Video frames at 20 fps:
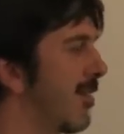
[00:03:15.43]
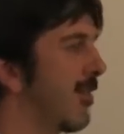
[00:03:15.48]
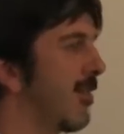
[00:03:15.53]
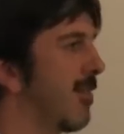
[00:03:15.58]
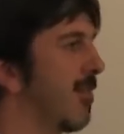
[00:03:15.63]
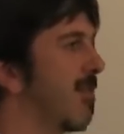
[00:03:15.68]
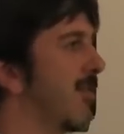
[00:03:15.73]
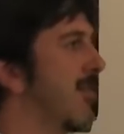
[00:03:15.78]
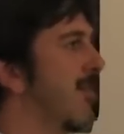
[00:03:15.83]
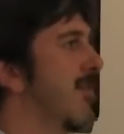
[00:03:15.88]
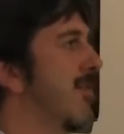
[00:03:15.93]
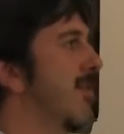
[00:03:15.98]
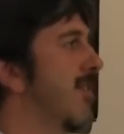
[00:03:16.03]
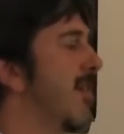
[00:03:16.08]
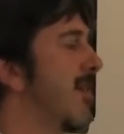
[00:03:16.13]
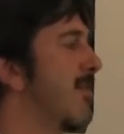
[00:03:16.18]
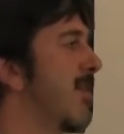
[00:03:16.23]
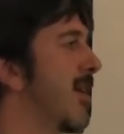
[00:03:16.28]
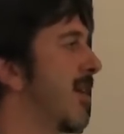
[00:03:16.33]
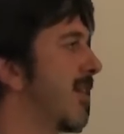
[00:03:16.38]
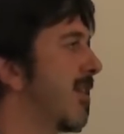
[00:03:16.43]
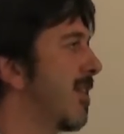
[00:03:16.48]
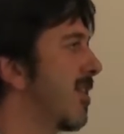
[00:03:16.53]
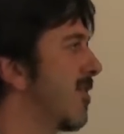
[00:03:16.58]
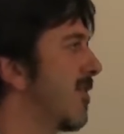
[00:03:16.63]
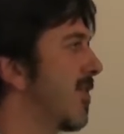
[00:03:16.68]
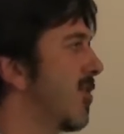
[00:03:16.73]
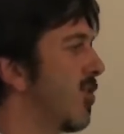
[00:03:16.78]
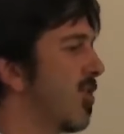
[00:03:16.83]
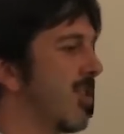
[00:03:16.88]
you know, some
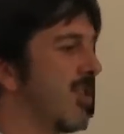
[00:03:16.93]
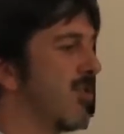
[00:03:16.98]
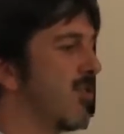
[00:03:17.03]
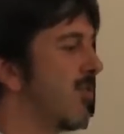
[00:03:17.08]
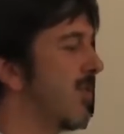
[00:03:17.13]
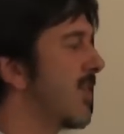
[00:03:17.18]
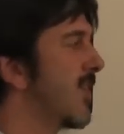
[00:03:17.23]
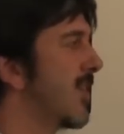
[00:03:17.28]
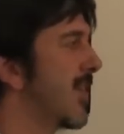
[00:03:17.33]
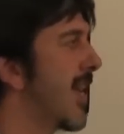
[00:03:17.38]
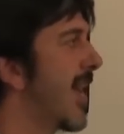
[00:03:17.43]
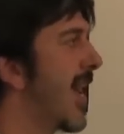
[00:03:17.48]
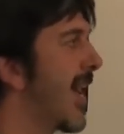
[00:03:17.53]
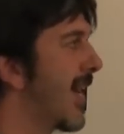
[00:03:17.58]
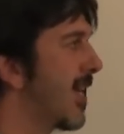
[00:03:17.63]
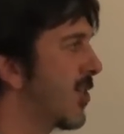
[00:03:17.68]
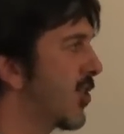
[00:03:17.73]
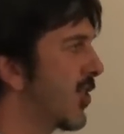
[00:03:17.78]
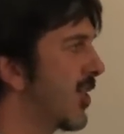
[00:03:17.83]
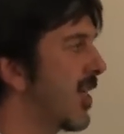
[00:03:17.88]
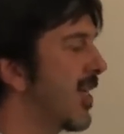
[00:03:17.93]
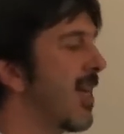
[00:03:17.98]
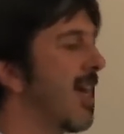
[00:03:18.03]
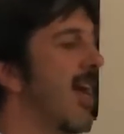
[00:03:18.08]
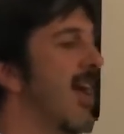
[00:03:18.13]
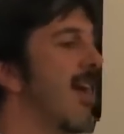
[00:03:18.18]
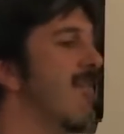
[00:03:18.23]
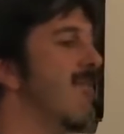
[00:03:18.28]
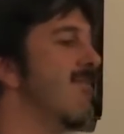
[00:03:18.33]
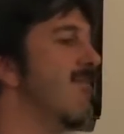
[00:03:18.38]
actors, they just do a sketch
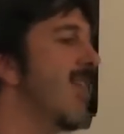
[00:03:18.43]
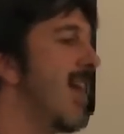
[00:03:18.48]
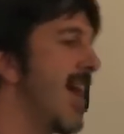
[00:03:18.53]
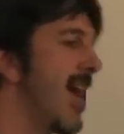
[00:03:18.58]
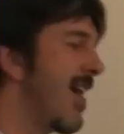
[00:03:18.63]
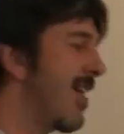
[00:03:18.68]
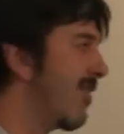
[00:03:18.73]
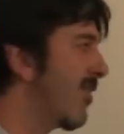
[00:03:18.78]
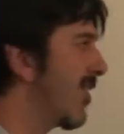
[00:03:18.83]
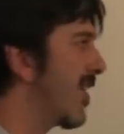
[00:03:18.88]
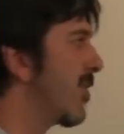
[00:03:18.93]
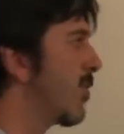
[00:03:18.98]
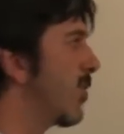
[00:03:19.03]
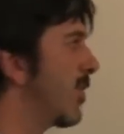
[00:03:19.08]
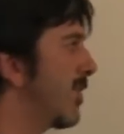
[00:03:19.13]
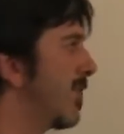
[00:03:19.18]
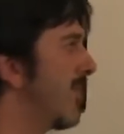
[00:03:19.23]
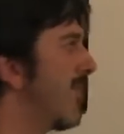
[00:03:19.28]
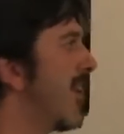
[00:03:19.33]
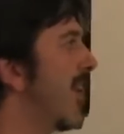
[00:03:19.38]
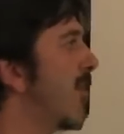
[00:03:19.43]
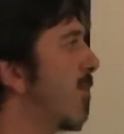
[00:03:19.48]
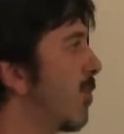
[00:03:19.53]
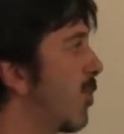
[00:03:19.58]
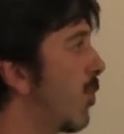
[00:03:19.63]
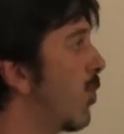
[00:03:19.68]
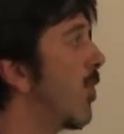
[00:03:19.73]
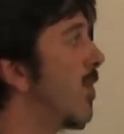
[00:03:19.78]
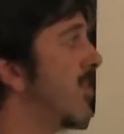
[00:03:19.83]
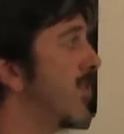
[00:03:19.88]
and then they will develop
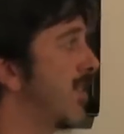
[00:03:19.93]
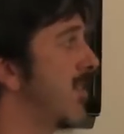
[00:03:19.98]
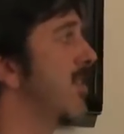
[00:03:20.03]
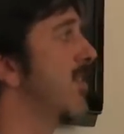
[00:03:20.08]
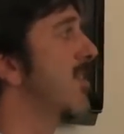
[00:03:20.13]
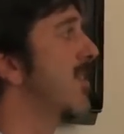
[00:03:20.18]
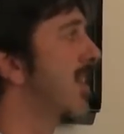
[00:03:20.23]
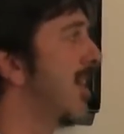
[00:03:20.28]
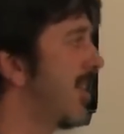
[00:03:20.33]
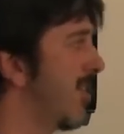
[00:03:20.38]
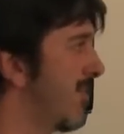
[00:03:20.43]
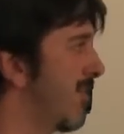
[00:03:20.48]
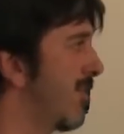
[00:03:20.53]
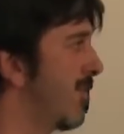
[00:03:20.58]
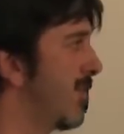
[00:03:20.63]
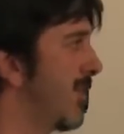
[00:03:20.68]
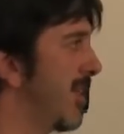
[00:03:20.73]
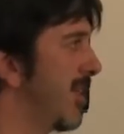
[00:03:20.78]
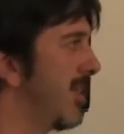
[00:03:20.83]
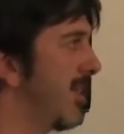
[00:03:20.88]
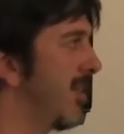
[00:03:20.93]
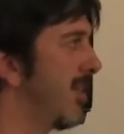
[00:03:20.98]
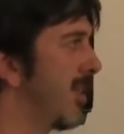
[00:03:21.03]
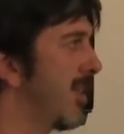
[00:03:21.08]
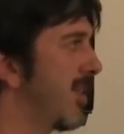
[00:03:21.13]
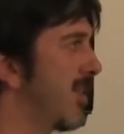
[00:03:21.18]
what's inside of the building.